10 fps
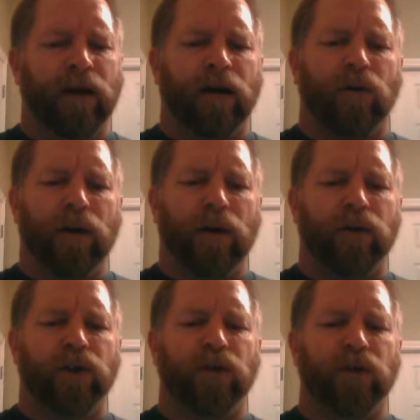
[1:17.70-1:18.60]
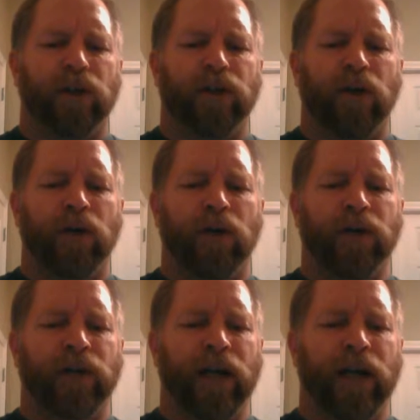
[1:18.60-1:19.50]
Why would you condone
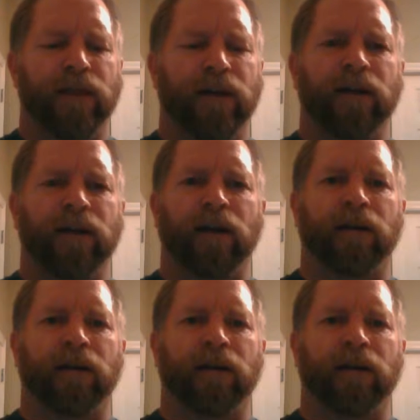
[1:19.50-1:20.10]
insane thinking?